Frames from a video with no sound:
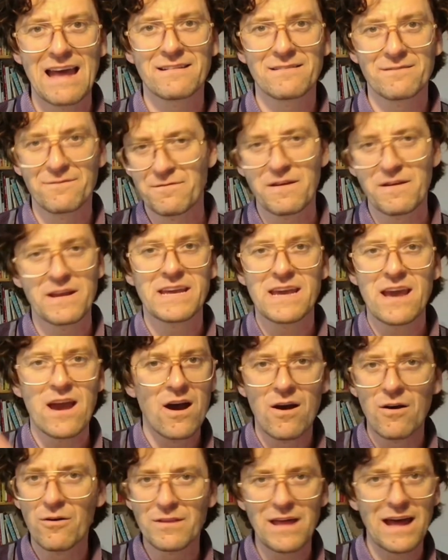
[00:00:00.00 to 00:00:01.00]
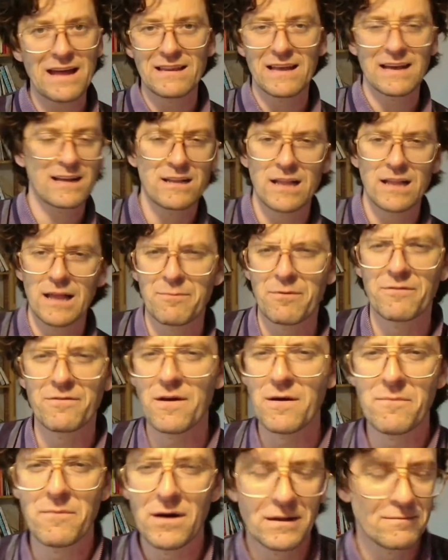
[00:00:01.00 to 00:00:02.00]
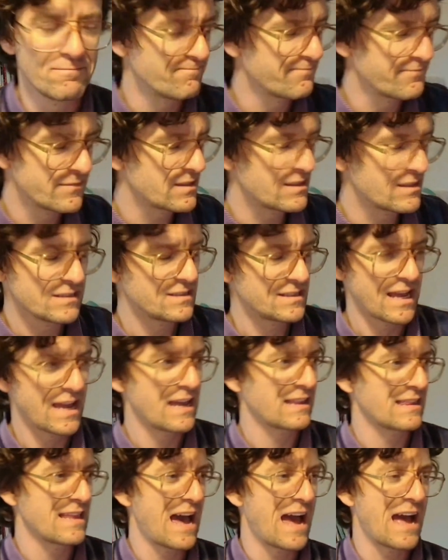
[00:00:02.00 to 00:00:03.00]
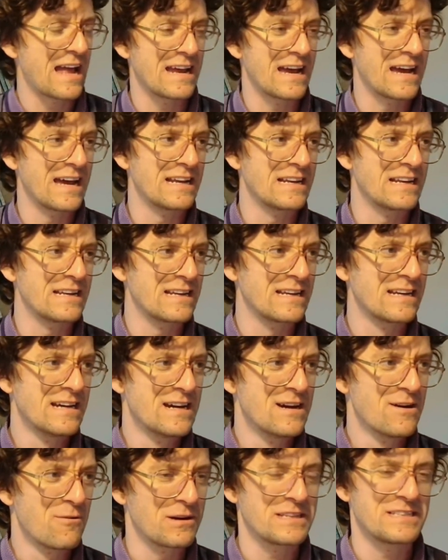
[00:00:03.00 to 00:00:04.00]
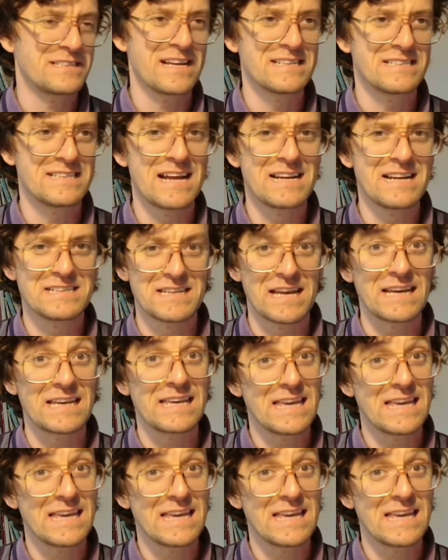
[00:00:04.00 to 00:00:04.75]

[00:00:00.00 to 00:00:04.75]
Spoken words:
video, that like clip of him on saying that, and what he says then is like,